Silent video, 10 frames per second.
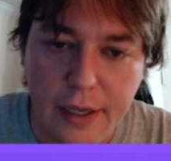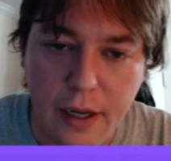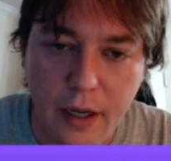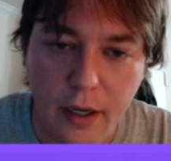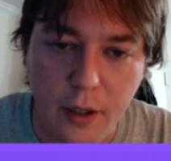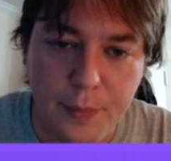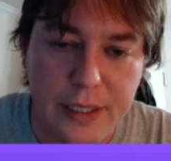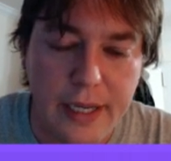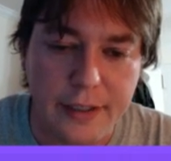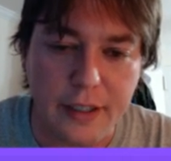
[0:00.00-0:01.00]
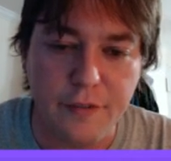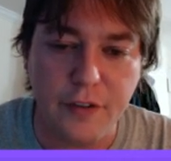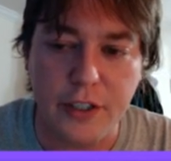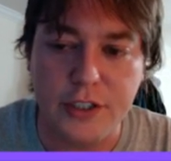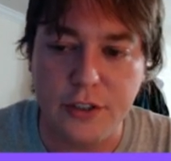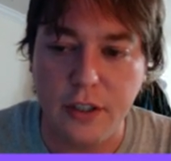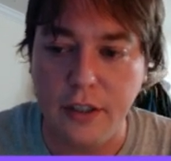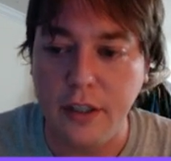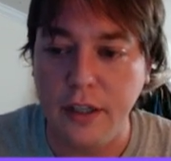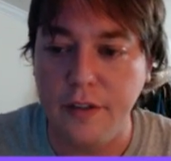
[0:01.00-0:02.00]
on b8 got very
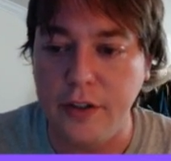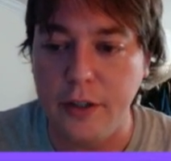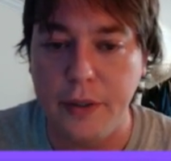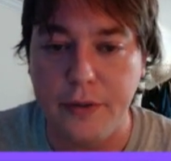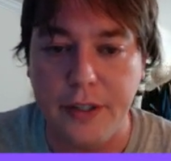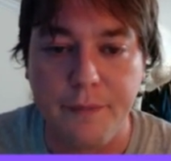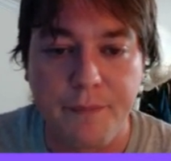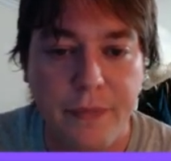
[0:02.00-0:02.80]
strong very quickly.